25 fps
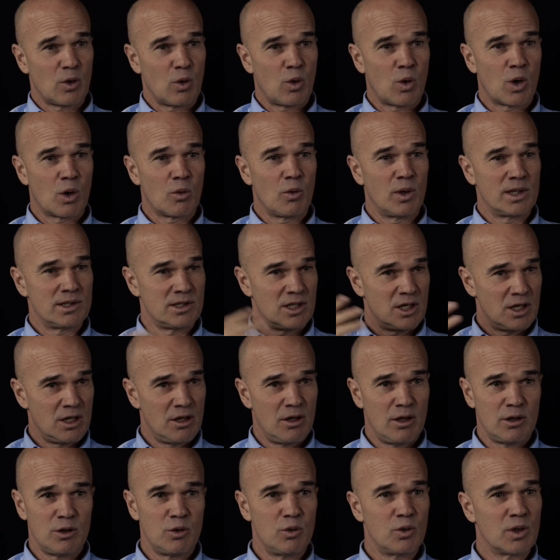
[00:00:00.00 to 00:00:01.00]
Or was it
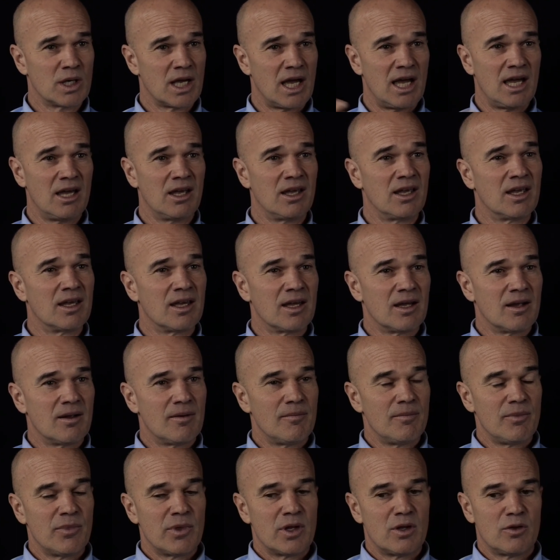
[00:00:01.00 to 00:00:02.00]
in the UK?
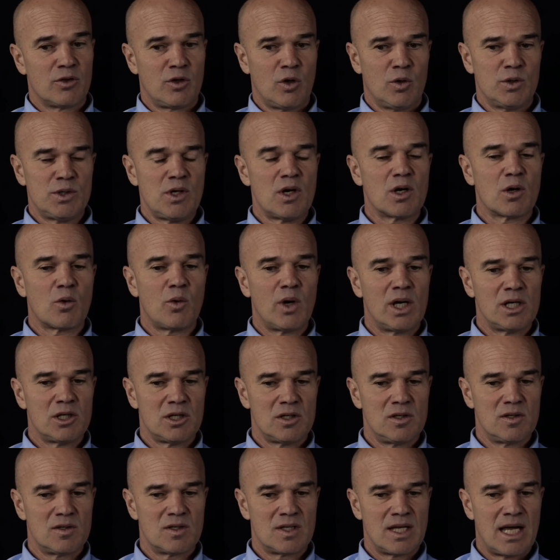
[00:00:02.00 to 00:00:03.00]
Those are
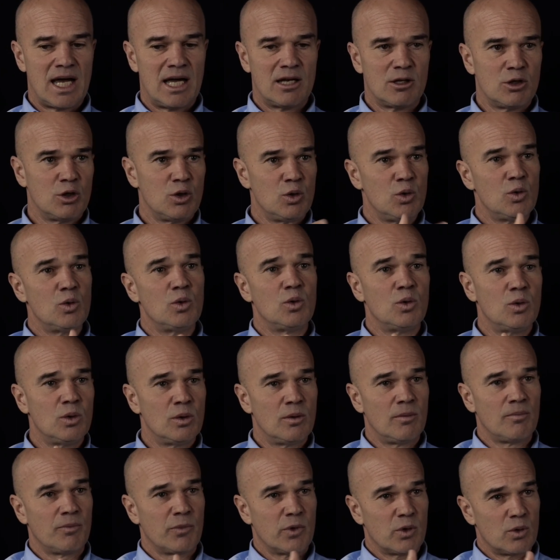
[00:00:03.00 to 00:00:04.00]
questions that you,
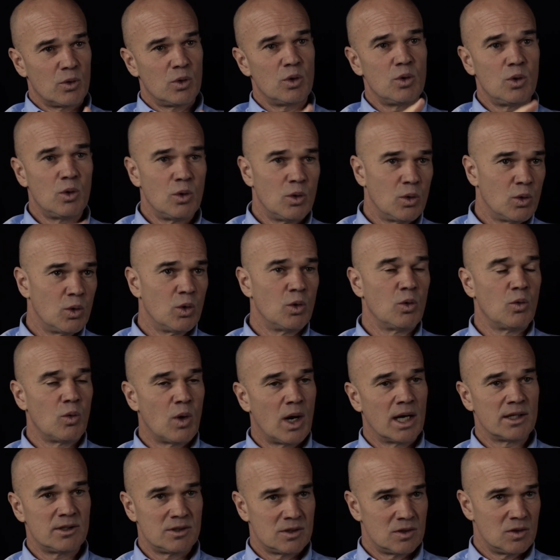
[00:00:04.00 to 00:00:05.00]
who
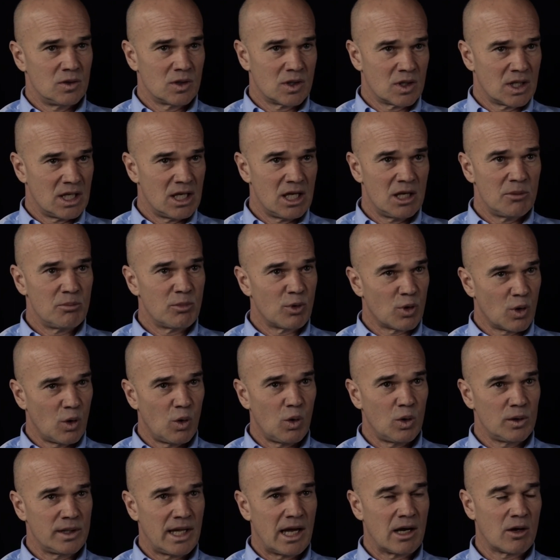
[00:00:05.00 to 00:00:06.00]
want to keep or
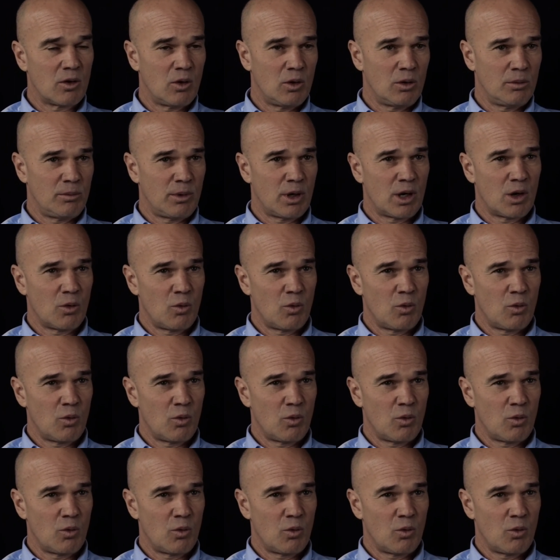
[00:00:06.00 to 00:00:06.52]
hold that gold bar,